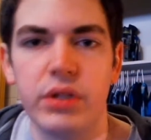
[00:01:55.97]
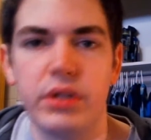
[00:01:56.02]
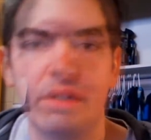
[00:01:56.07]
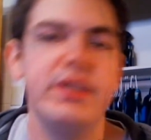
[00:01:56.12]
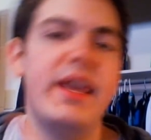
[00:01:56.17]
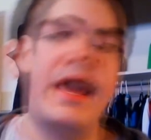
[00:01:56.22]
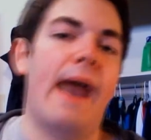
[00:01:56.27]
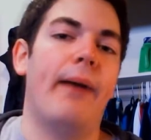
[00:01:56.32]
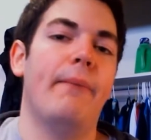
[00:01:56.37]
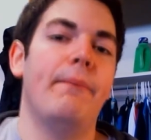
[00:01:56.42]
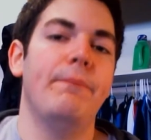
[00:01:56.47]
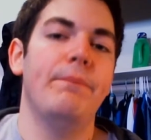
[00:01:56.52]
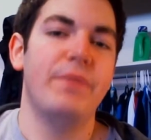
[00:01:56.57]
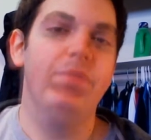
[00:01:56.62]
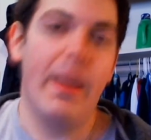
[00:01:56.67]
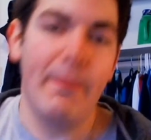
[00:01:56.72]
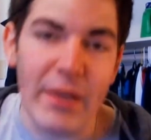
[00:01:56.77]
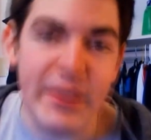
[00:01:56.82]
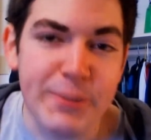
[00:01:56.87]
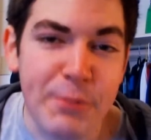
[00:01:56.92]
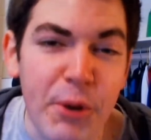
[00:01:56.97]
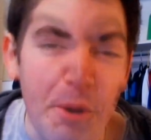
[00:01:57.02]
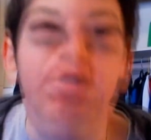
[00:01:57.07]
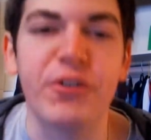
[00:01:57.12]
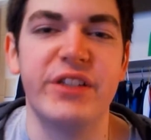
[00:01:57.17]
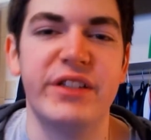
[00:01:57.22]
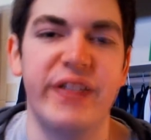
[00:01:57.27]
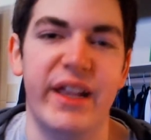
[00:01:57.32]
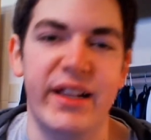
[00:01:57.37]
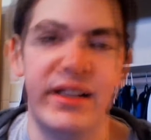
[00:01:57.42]
Yeah, that makes
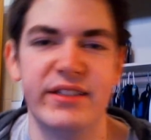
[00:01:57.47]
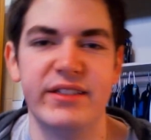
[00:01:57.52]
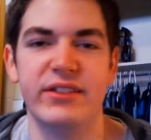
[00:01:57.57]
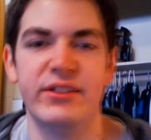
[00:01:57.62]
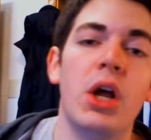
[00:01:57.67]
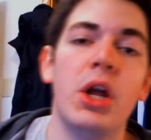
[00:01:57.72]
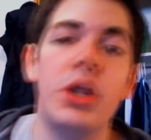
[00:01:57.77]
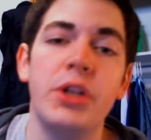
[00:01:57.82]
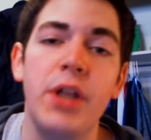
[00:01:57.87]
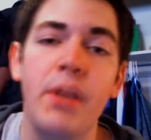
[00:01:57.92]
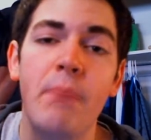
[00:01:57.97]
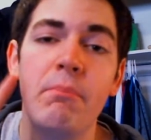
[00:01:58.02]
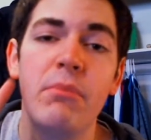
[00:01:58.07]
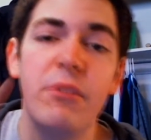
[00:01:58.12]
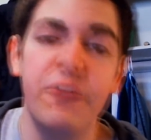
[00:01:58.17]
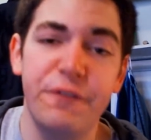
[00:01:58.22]
perfect sense. Number